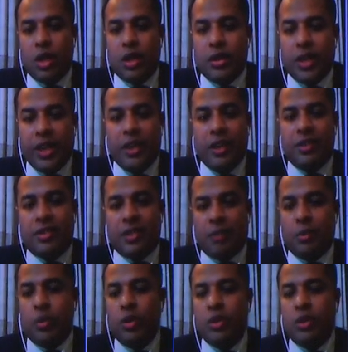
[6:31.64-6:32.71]
They need
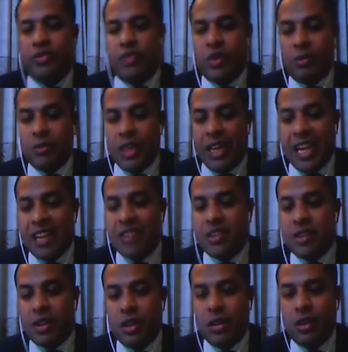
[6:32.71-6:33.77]
support from the
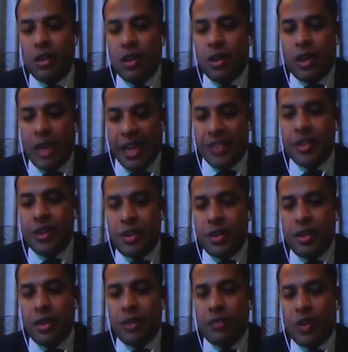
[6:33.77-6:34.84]
external entity.